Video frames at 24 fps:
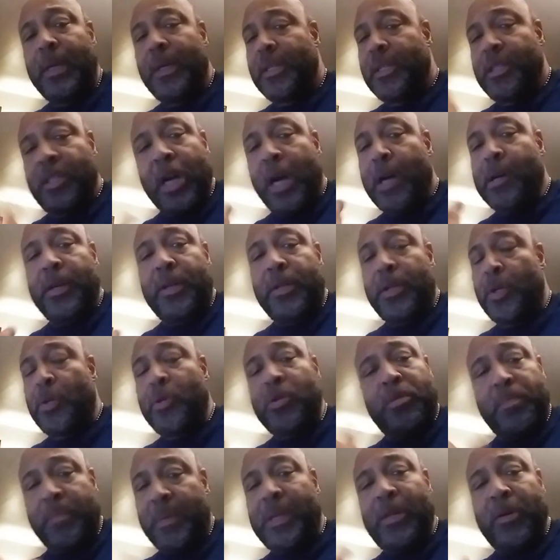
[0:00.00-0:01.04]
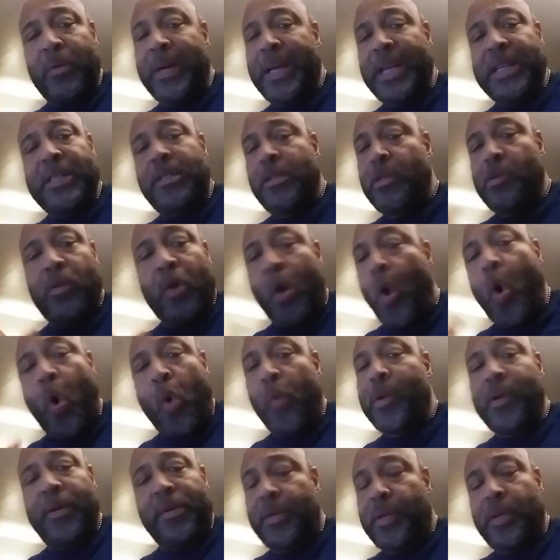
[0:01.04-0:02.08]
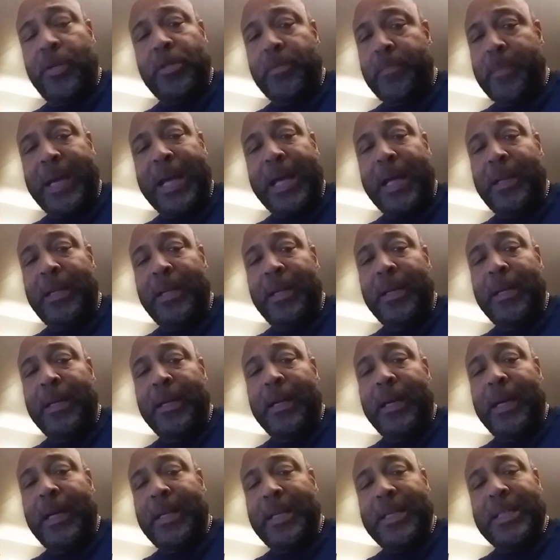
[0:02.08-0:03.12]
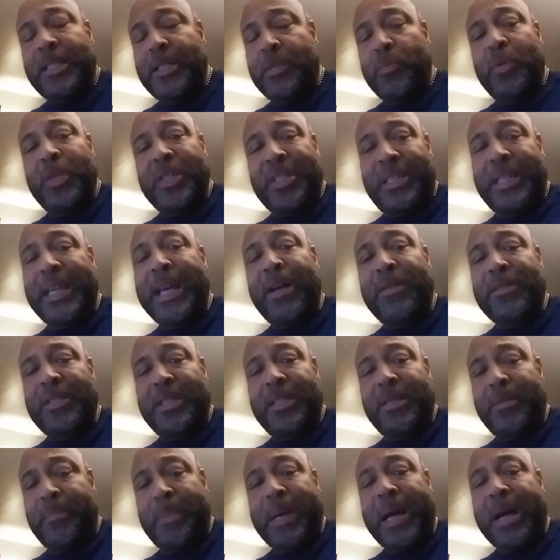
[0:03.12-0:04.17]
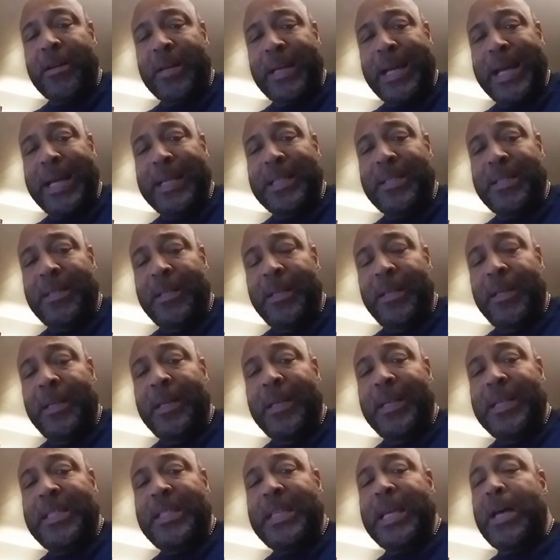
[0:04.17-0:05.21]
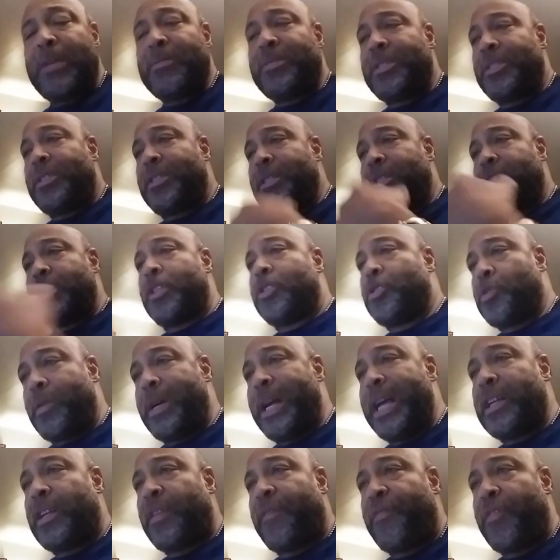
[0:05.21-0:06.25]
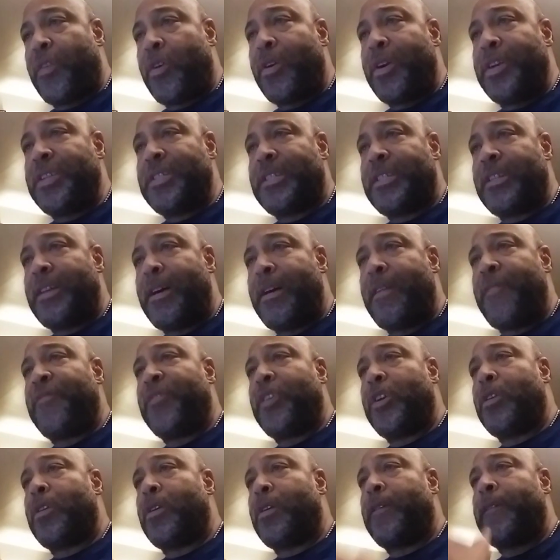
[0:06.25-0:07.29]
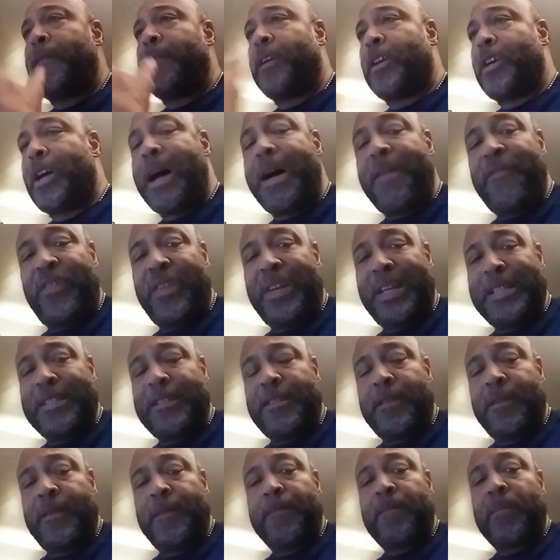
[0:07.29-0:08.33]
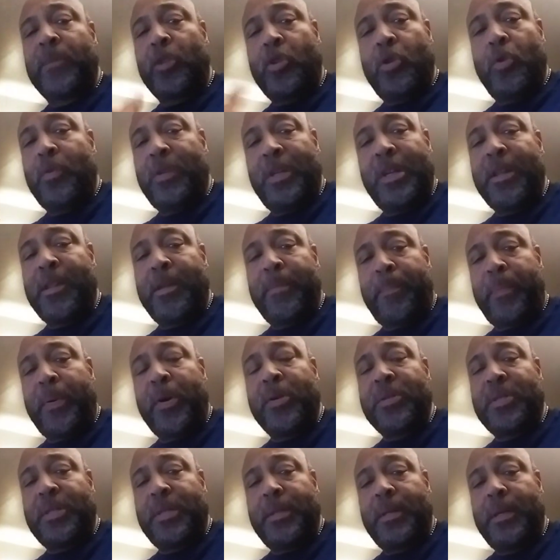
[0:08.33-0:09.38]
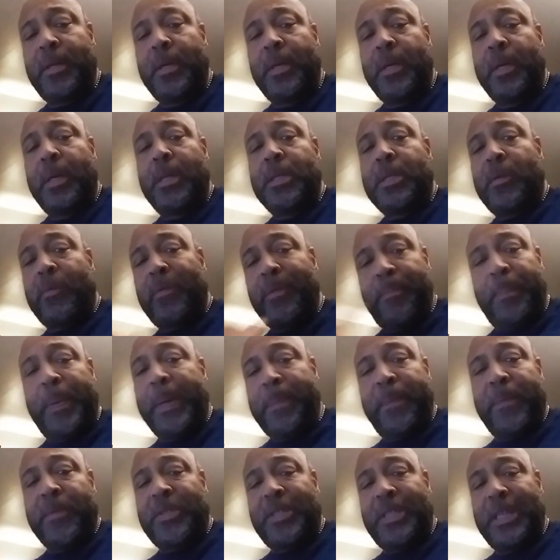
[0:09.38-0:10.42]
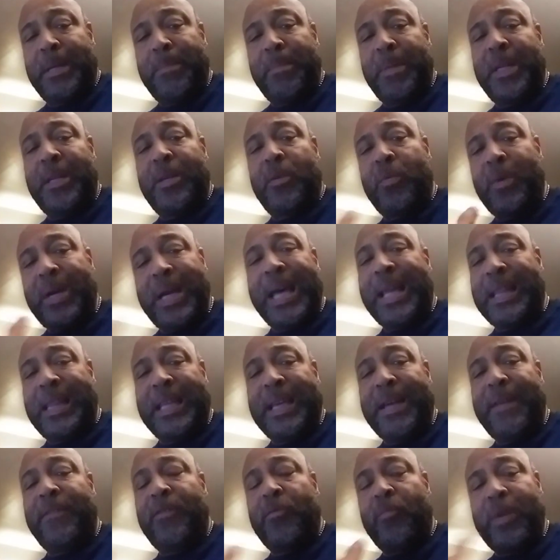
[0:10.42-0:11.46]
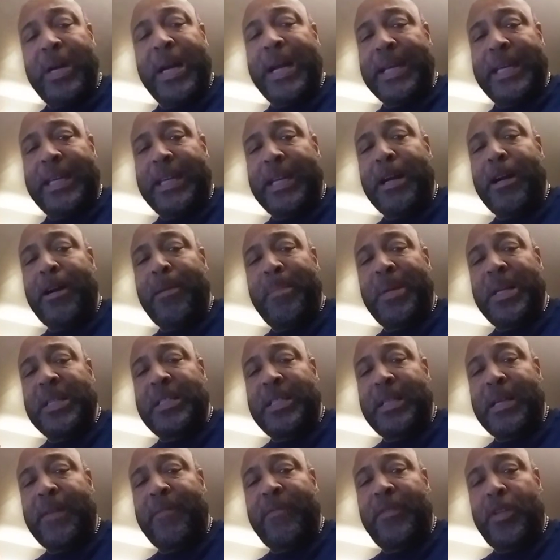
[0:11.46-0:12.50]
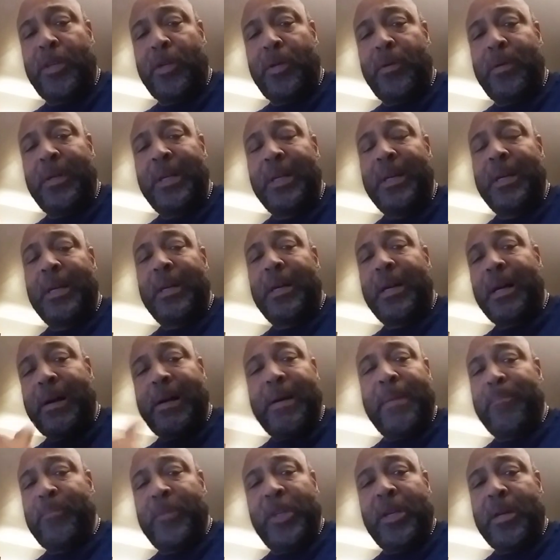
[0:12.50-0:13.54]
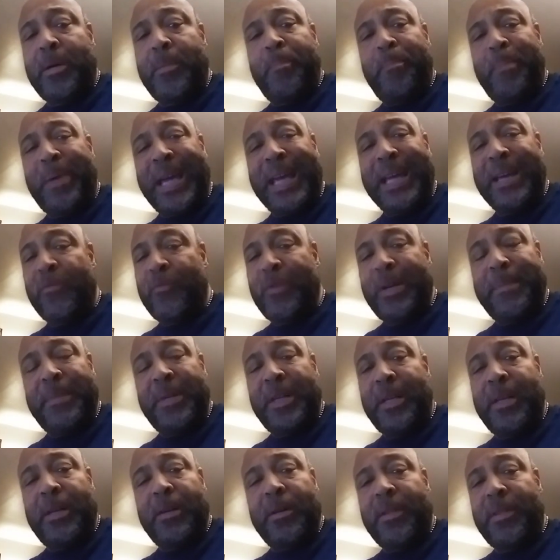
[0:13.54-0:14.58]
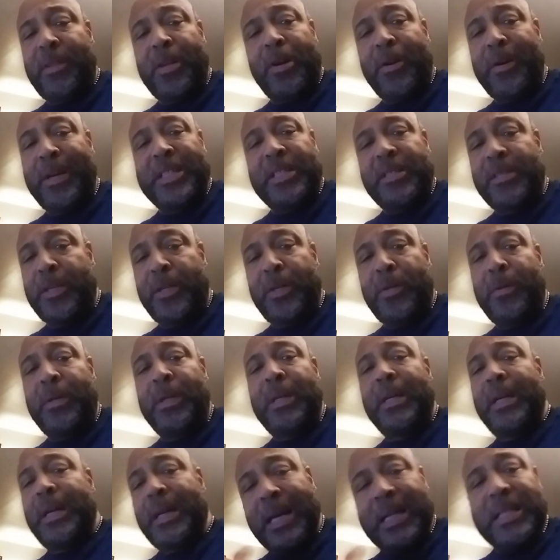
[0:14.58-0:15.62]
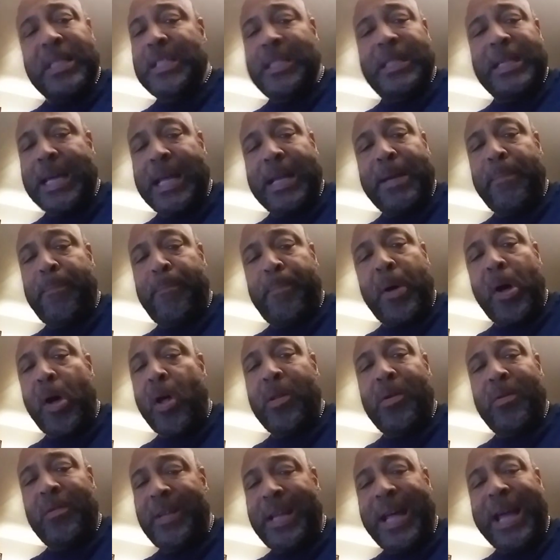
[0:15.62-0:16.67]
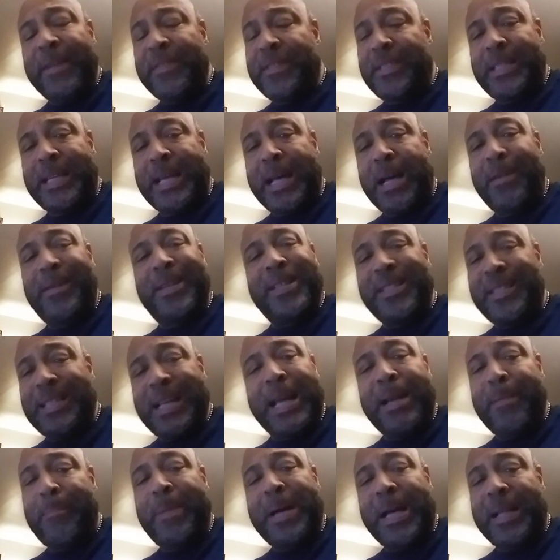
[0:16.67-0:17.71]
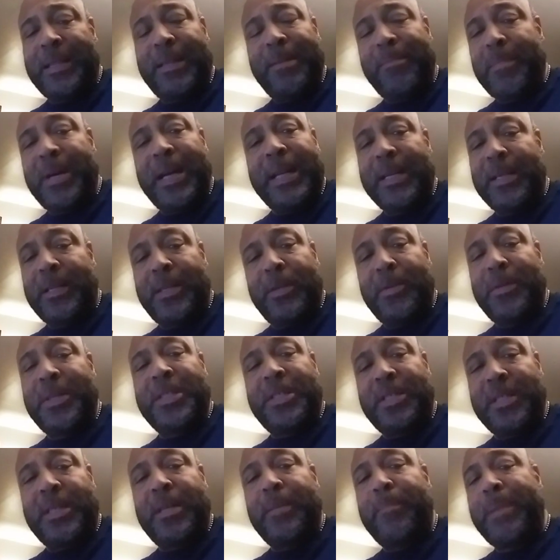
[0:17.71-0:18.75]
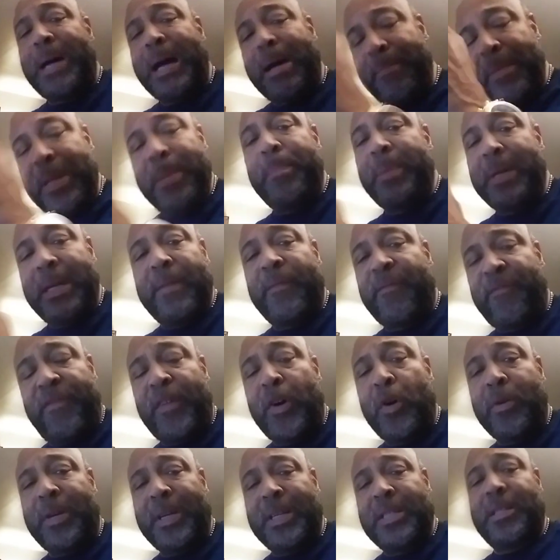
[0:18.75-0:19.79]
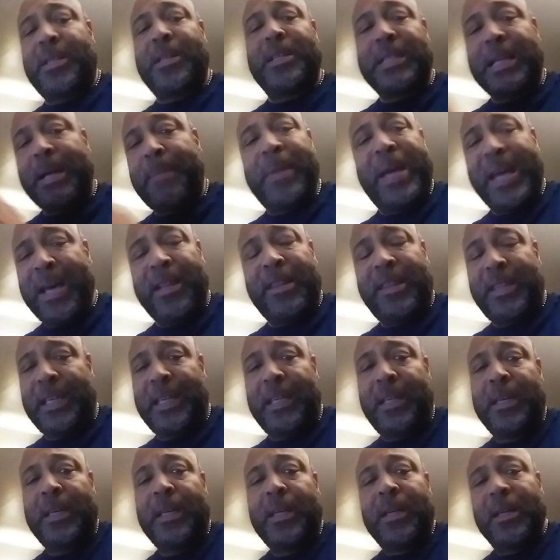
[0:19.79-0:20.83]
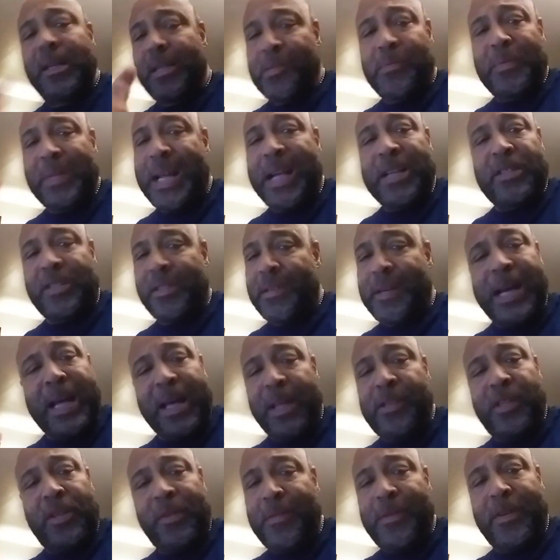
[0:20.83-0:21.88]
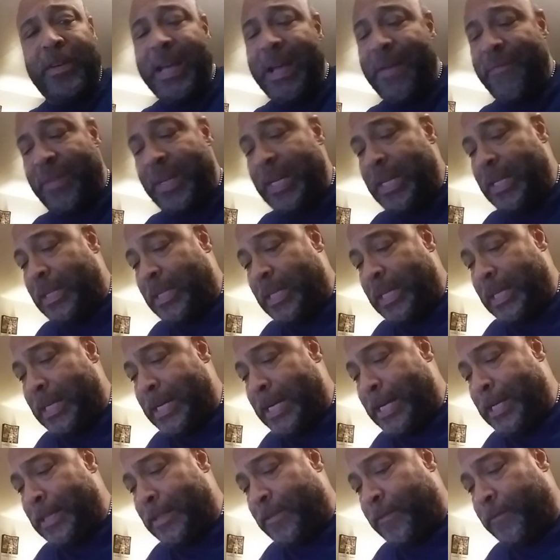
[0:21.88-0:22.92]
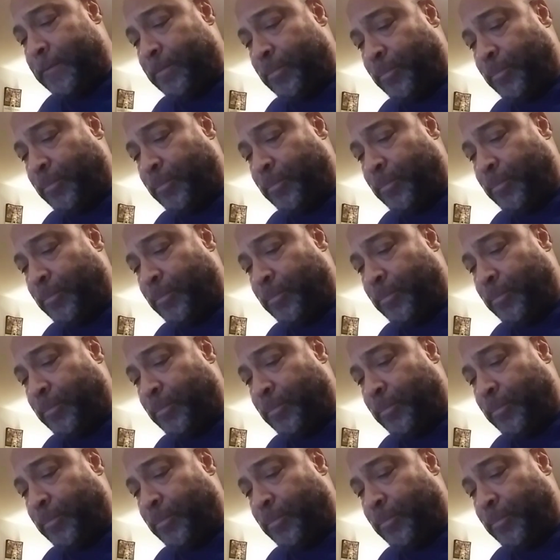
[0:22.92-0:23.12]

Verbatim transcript: Young dudes, middle-aged dudes, older dudes, man. And this is what sales is about, guys. Sales is just a transference of your confidence to another person. So when people see me, the way I live, the way I carry myself, dude, um, you know, banging women in their 30s, dude, I just got a baller lifestyle. And it's not about the money, dude. It's just about me being focused because I'm healthy. Because without your health, you don't have anything, guys.